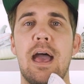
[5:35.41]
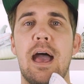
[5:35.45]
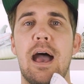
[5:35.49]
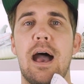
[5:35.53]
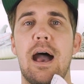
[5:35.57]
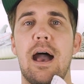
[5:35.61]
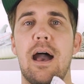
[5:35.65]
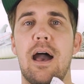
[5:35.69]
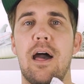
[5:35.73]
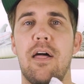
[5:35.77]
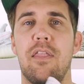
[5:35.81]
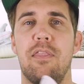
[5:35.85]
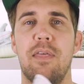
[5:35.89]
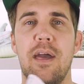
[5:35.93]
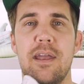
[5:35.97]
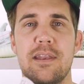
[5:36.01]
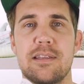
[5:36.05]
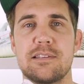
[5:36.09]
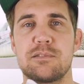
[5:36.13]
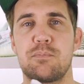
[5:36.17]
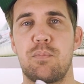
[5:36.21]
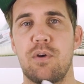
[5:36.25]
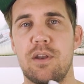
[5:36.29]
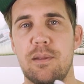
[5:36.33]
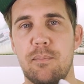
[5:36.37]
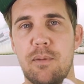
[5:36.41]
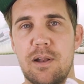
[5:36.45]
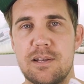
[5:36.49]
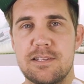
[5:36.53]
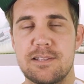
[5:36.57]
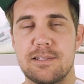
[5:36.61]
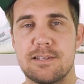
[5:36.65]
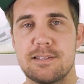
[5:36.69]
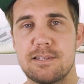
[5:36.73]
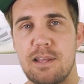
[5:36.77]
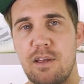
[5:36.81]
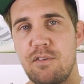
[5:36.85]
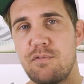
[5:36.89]
uh, that is pretty much
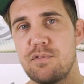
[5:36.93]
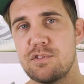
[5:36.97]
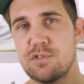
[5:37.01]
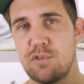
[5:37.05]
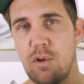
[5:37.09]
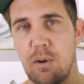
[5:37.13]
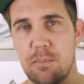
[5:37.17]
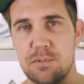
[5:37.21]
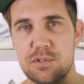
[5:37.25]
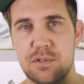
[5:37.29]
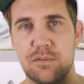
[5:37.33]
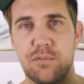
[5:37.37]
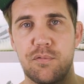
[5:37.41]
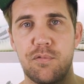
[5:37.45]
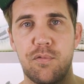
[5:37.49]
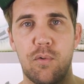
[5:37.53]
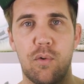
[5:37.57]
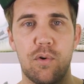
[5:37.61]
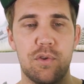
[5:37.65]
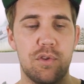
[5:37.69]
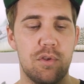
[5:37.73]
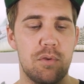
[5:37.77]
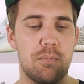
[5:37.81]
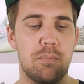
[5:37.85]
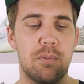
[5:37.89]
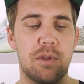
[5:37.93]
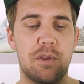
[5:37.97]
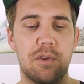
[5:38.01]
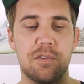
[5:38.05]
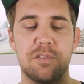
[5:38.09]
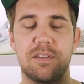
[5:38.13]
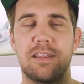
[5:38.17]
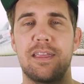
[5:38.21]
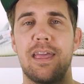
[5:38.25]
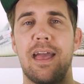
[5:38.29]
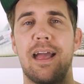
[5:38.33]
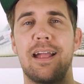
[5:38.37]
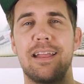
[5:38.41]
the safest option for you because
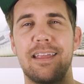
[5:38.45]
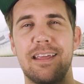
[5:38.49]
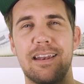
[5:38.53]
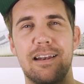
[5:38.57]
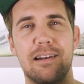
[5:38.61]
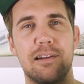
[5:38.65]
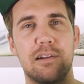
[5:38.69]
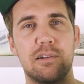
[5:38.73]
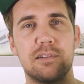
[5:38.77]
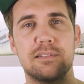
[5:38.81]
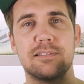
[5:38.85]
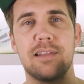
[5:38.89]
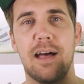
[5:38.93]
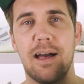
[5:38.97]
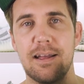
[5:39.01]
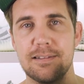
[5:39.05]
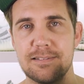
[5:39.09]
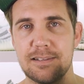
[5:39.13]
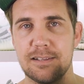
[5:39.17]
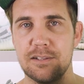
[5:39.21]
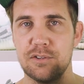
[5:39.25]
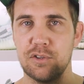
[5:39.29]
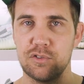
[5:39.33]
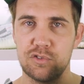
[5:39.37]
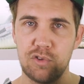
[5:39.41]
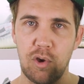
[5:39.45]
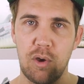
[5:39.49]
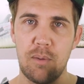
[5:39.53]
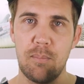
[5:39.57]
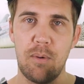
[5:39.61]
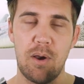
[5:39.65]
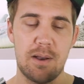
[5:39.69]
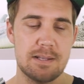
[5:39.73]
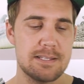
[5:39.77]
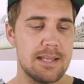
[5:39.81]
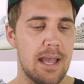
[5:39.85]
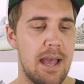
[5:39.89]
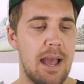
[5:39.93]
it can get a little tight in the toe
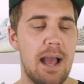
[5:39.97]
box.